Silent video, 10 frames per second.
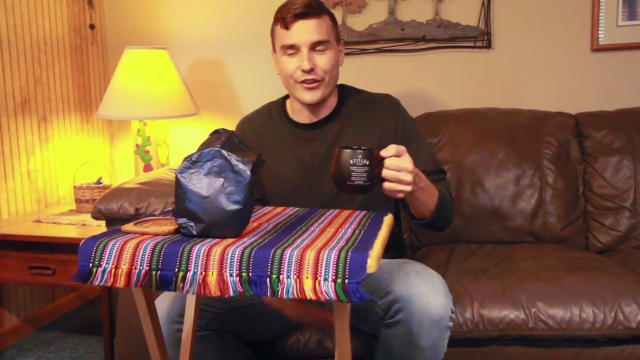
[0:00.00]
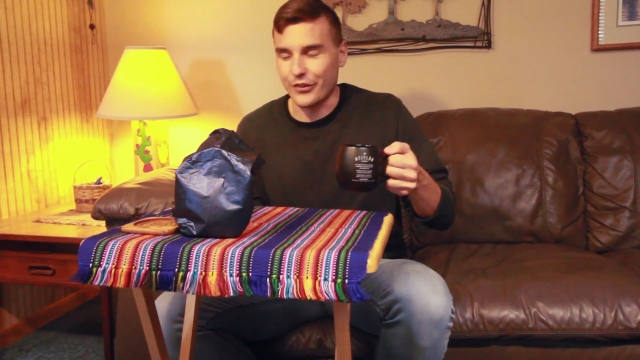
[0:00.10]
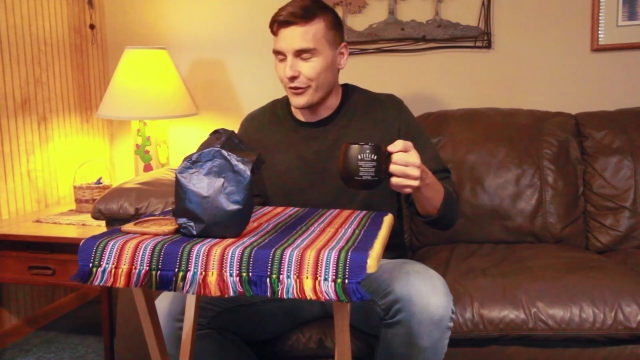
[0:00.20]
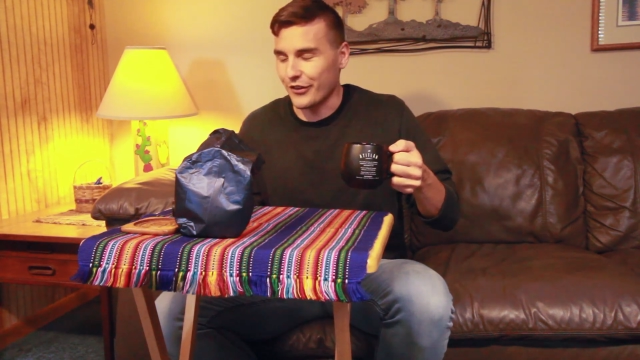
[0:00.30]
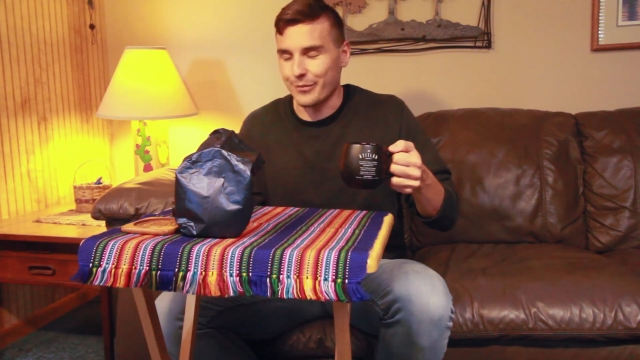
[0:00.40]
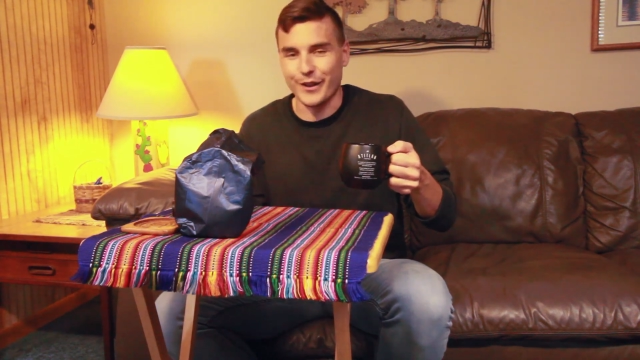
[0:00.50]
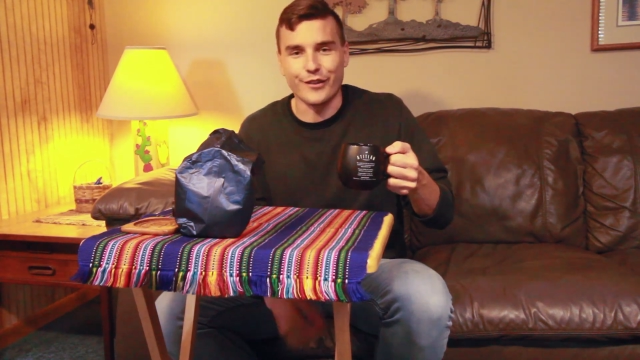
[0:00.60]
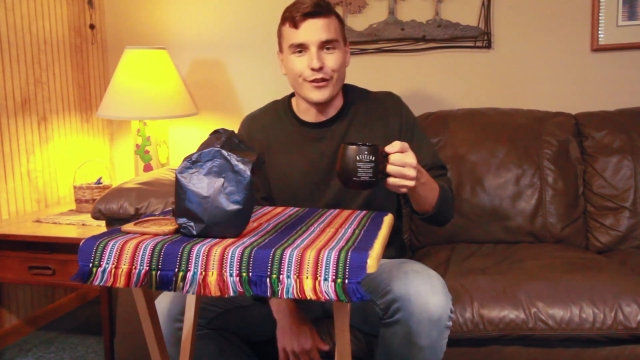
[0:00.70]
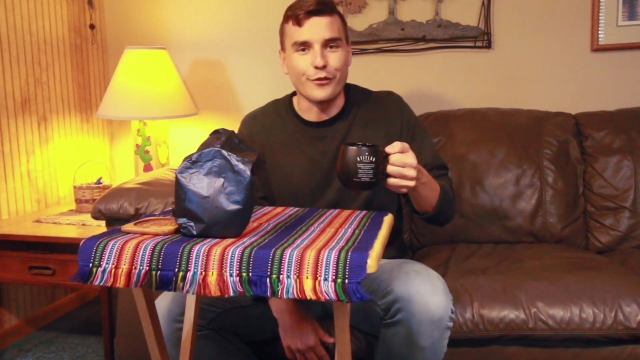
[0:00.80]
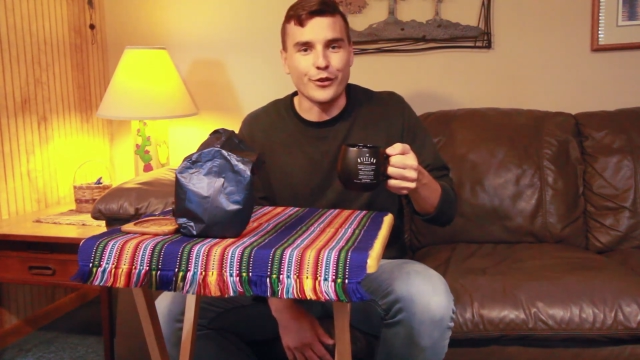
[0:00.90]
Also, just
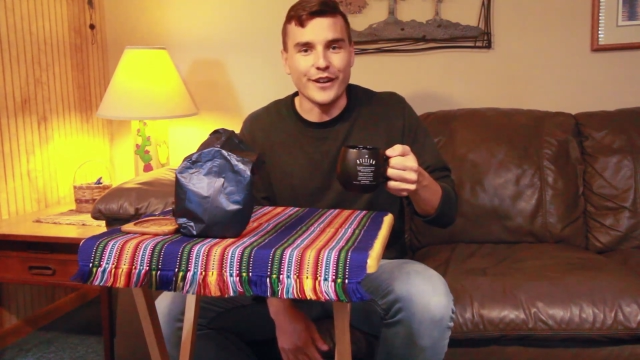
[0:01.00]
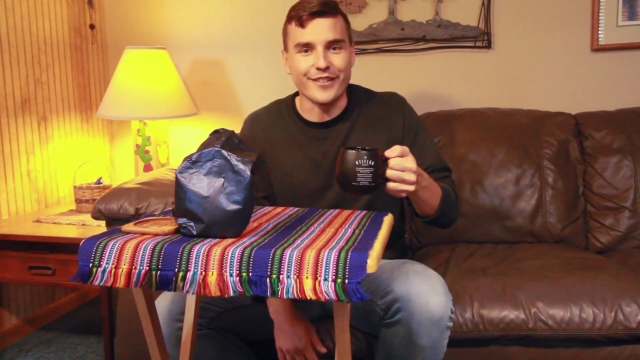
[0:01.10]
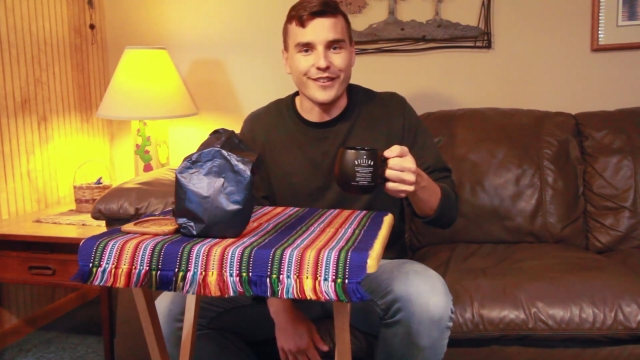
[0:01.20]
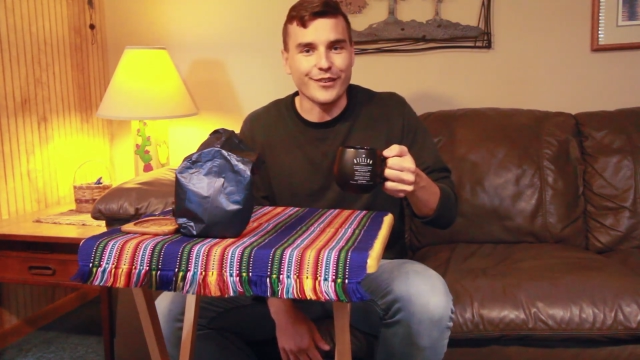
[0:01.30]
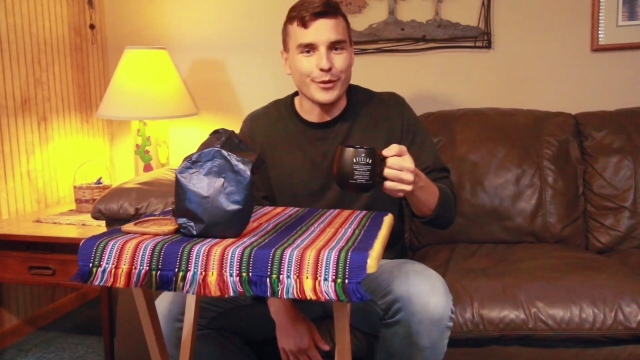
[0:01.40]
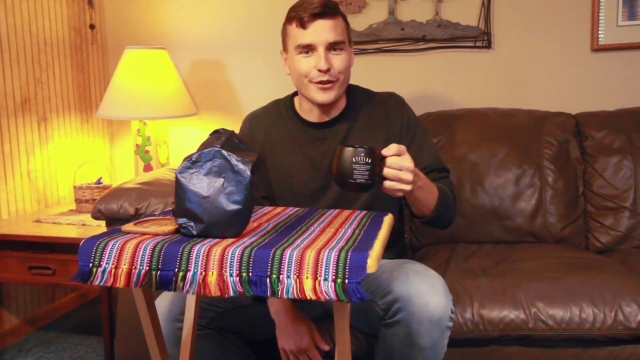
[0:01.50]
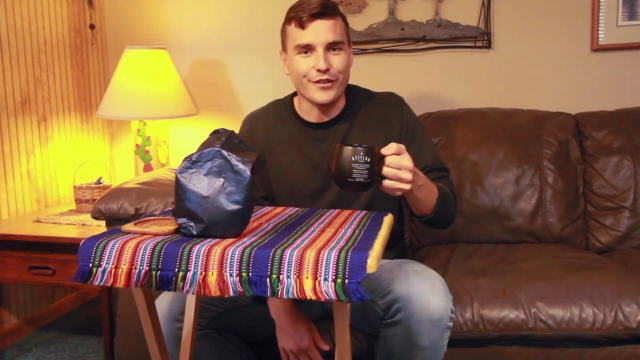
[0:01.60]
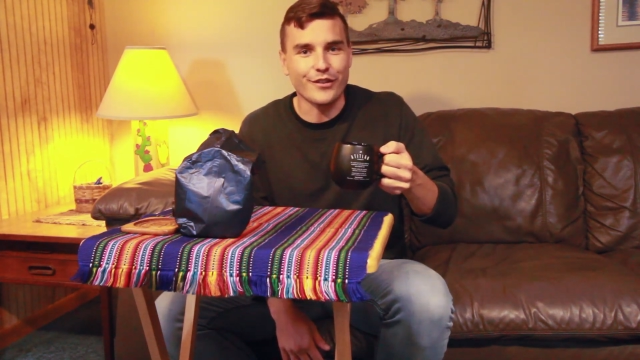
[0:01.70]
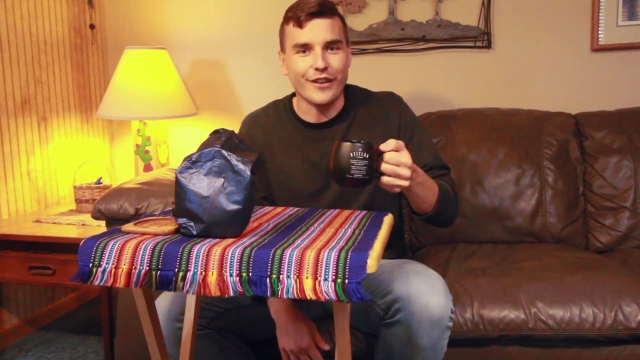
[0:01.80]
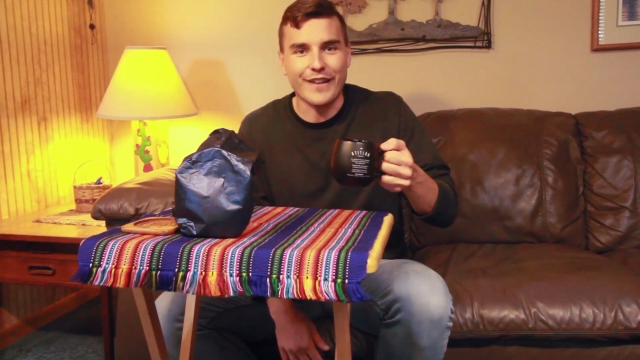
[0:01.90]
because of the friends and
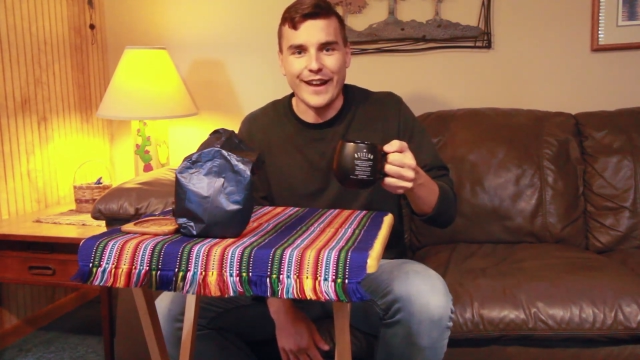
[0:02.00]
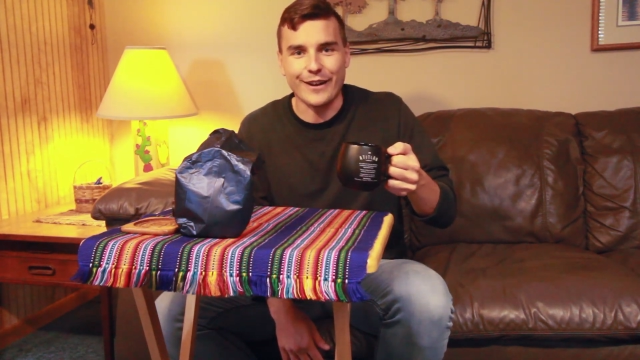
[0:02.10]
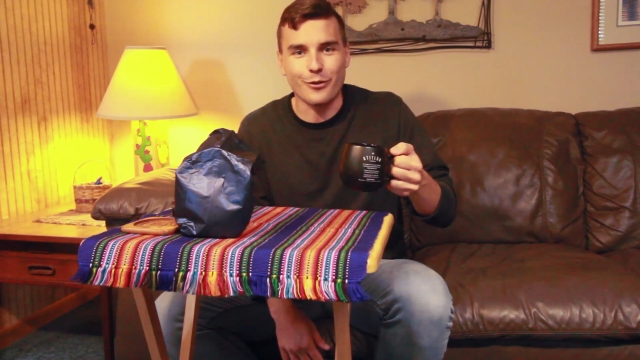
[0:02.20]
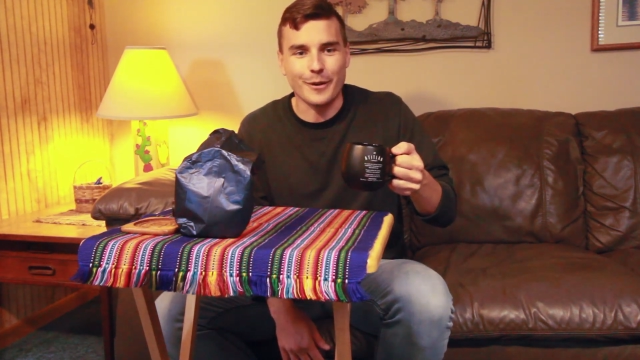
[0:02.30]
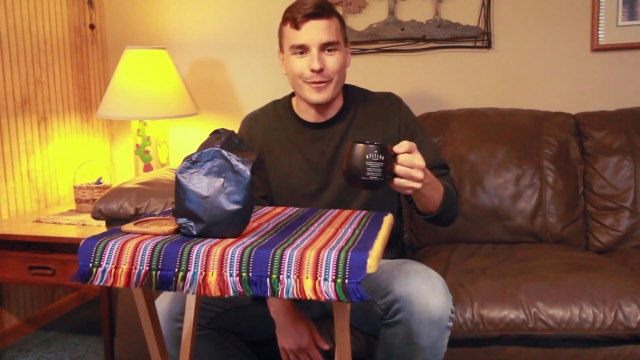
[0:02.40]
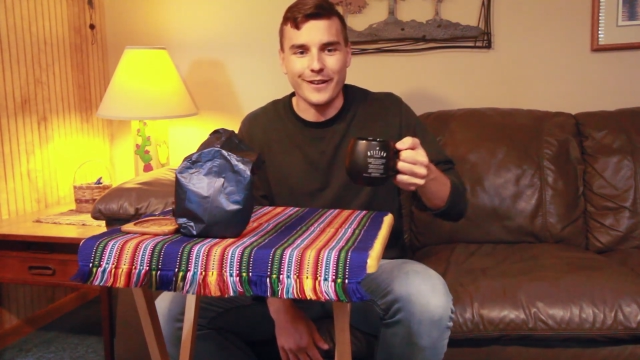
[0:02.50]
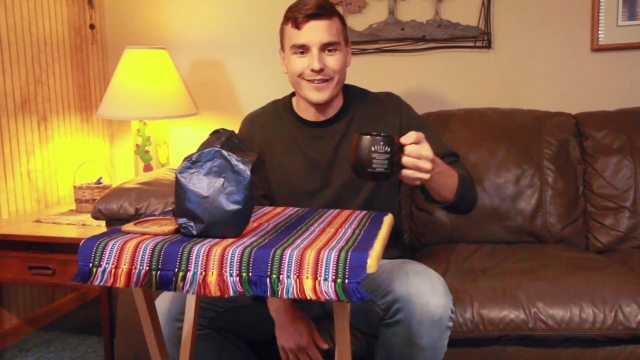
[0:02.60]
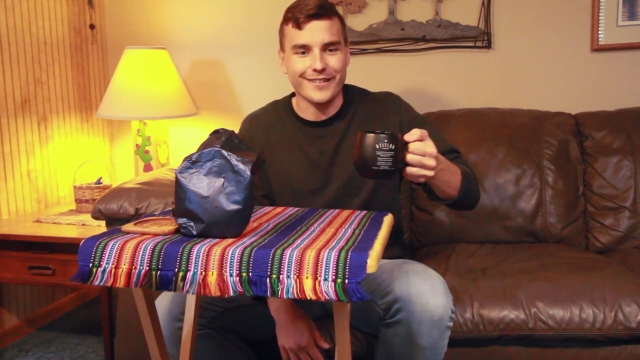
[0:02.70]
experiences I've had in Guatemala,